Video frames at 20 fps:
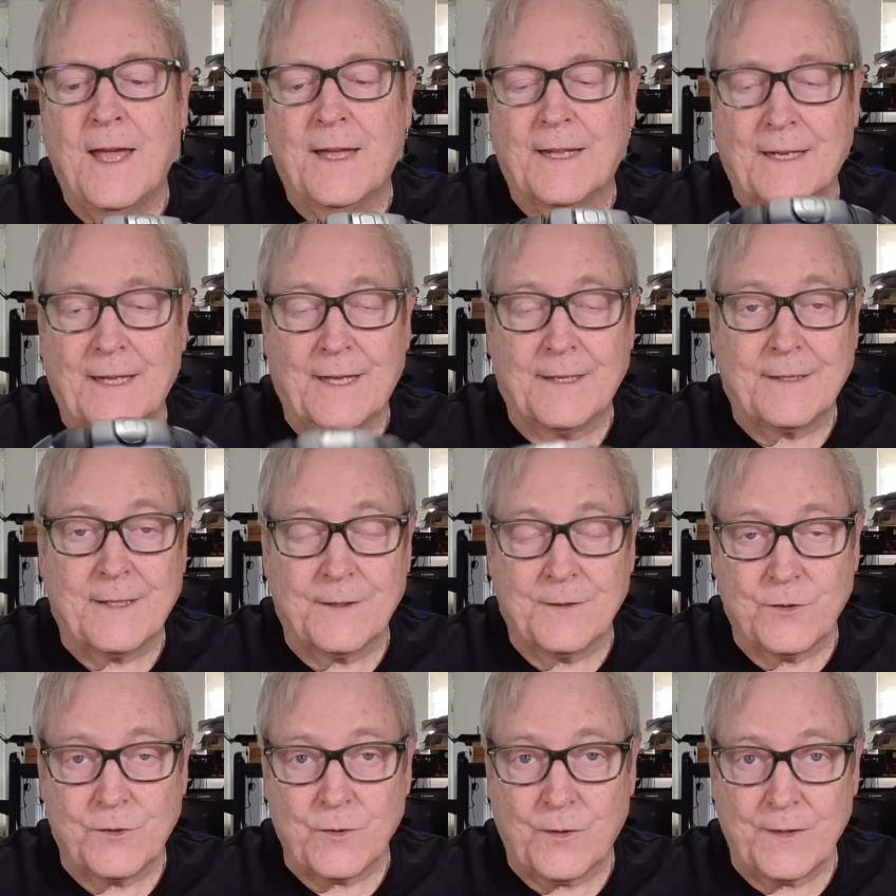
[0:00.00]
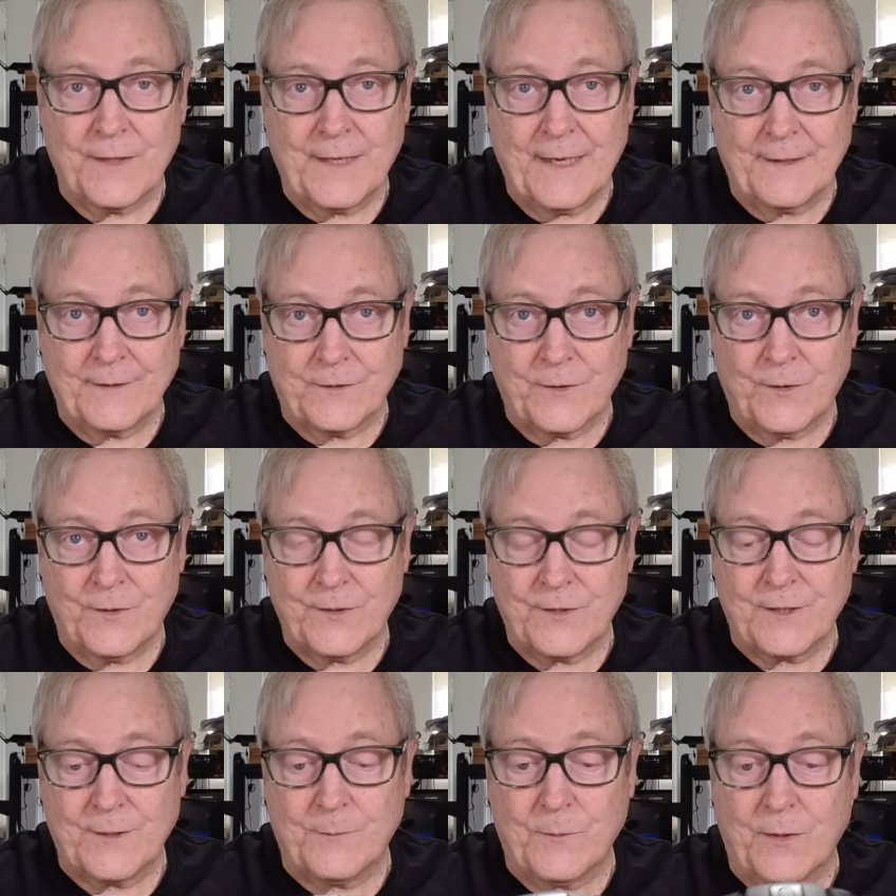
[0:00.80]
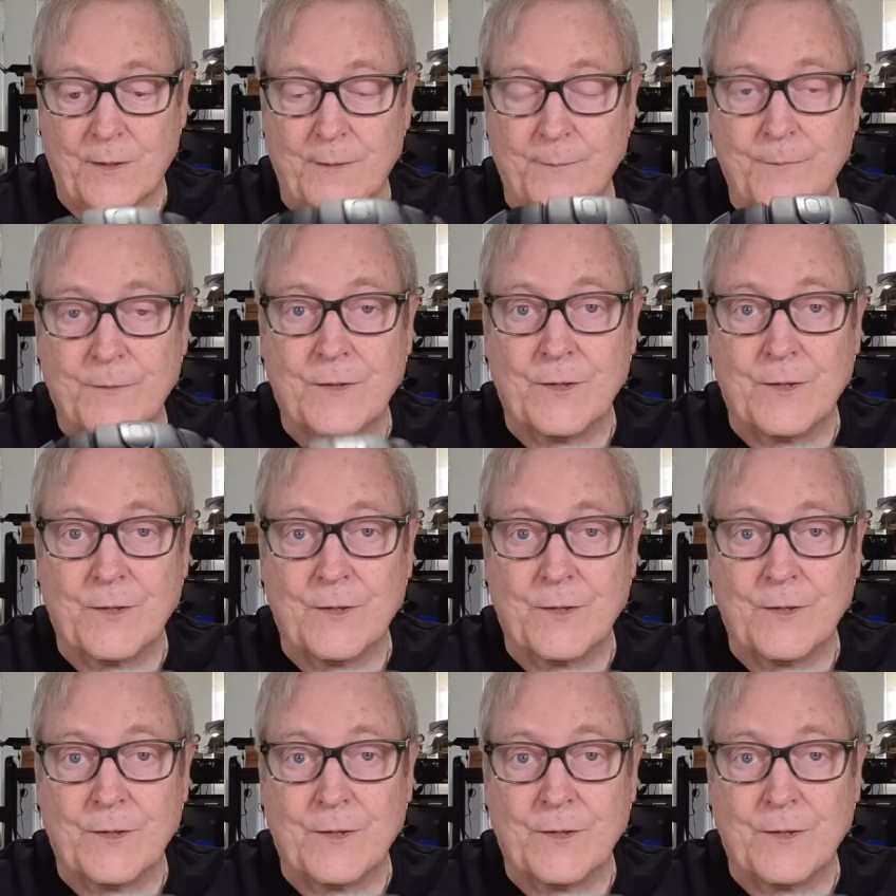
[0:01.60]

And I like to enjoy the outdoors some more.